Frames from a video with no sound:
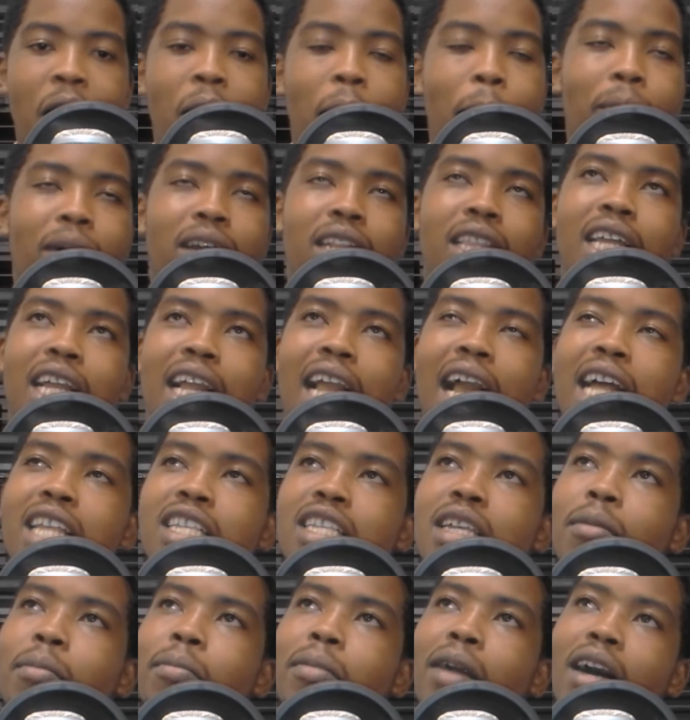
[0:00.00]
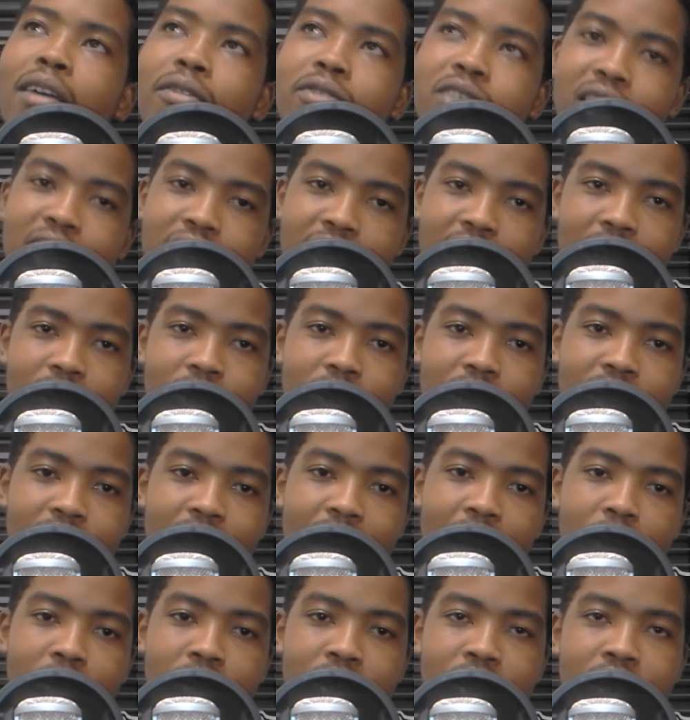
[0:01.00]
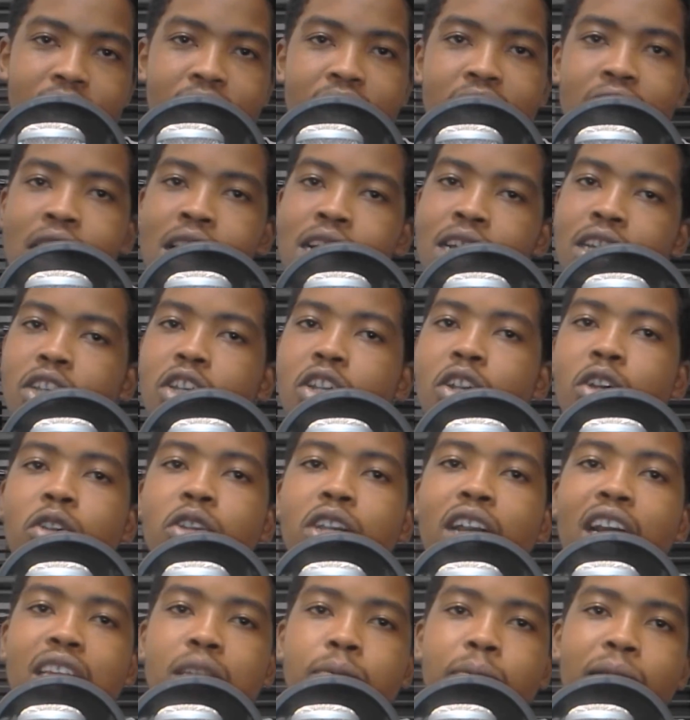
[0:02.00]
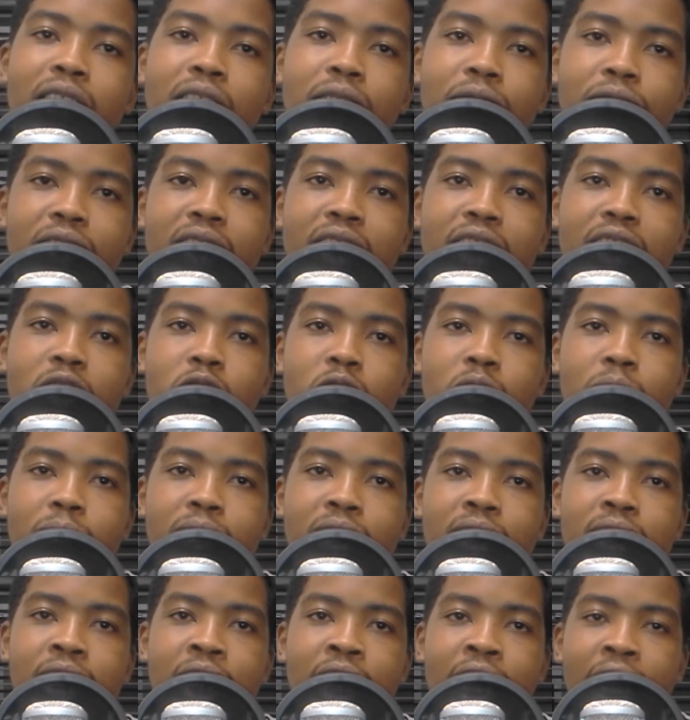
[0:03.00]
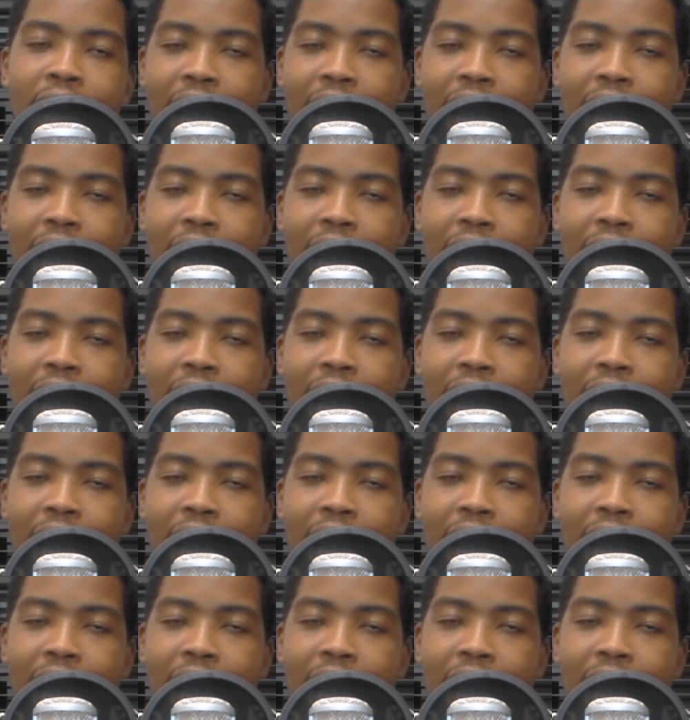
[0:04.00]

But the guys above 600,000, you guys pay a fee increment.